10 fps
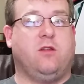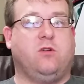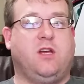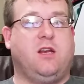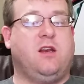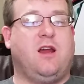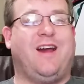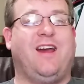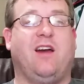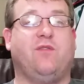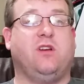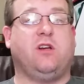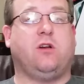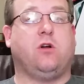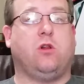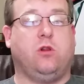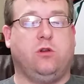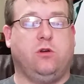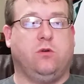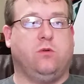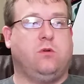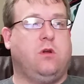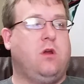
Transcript: the other didn't, I haven't a clue.